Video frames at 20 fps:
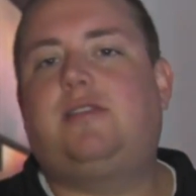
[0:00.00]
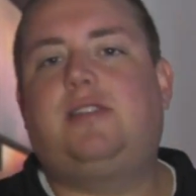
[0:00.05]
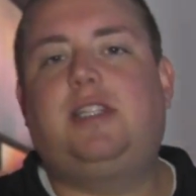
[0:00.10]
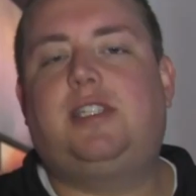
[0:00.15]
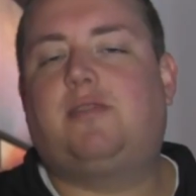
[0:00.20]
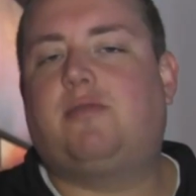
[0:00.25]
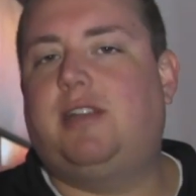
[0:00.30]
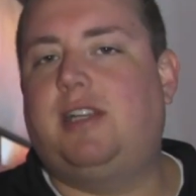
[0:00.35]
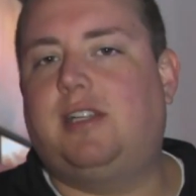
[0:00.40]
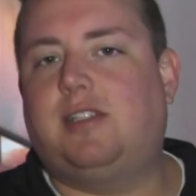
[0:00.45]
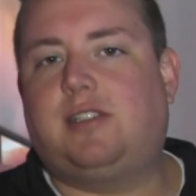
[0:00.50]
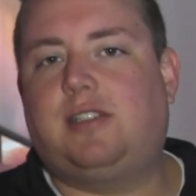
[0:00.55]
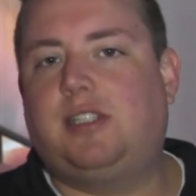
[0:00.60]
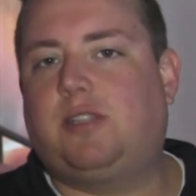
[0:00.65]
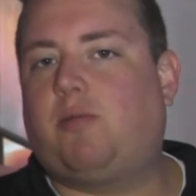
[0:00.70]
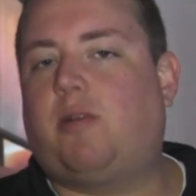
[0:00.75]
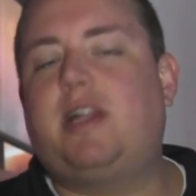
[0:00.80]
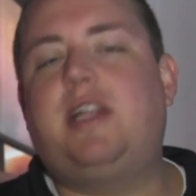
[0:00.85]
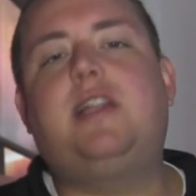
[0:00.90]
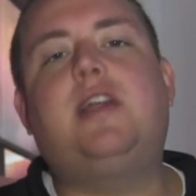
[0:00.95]
it's Reese.
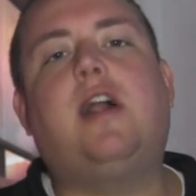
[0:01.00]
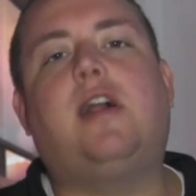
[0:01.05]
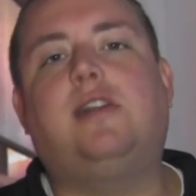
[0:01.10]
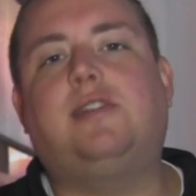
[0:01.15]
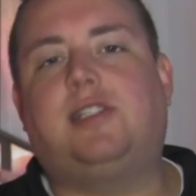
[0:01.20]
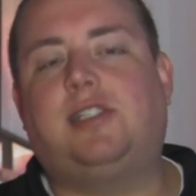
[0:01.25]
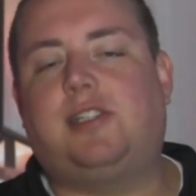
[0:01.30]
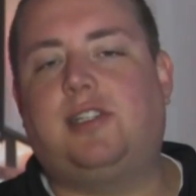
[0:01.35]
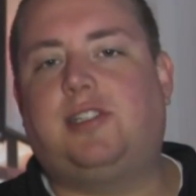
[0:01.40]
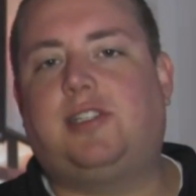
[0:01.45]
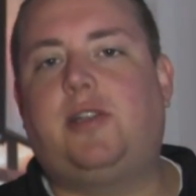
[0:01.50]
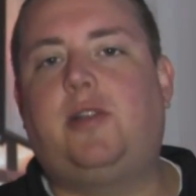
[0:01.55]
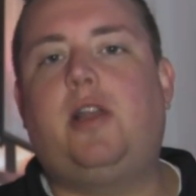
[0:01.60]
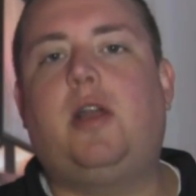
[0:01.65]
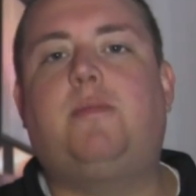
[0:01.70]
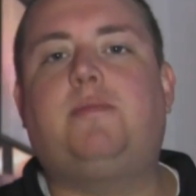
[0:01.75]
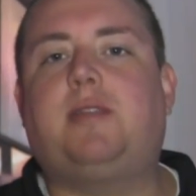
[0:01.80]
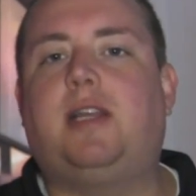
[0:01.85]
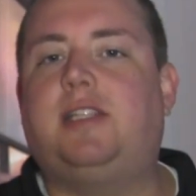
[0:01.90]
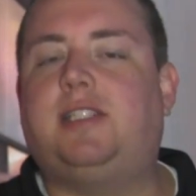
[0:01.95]
It's what he does. It's the
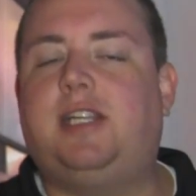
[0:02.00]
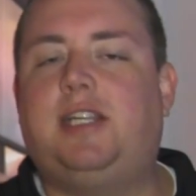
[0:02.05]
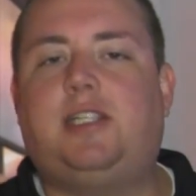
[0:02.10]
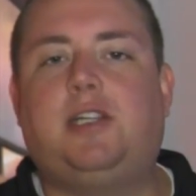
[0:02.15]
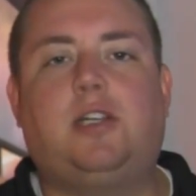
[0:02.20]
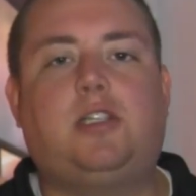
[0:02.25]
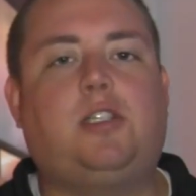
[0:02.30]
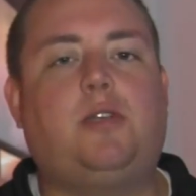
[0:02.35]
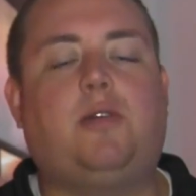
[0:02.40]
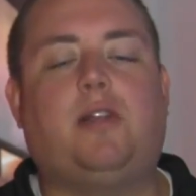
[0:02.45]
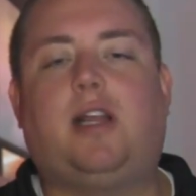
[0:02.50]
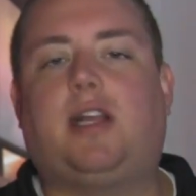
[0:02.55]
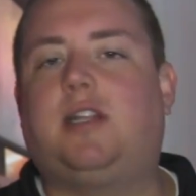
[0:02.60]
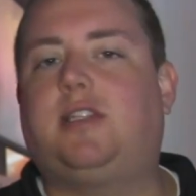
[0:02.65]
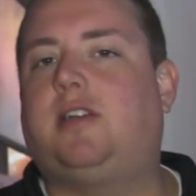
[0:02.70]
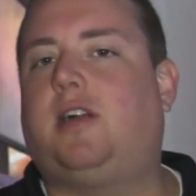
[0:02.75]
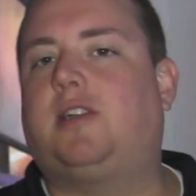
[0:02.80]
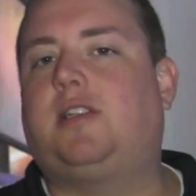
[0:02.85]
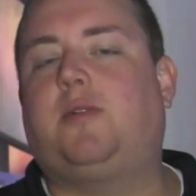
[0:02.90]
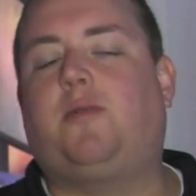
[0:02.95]
studio updates. He took to it like
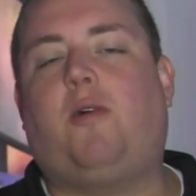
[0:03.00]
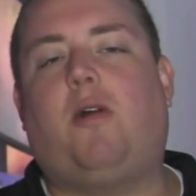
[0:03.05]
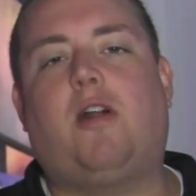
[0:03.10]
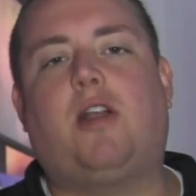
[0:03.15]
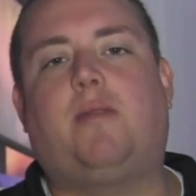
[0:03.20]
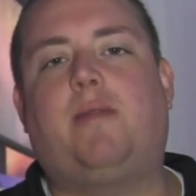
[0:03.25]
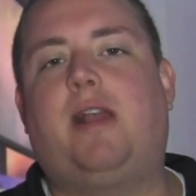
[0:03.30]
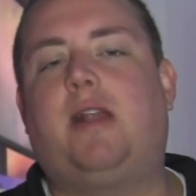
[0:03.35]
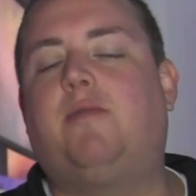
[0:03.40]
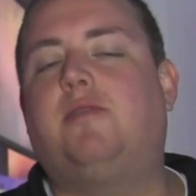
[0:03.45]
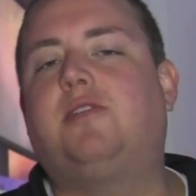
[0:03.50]
a duck to water, man.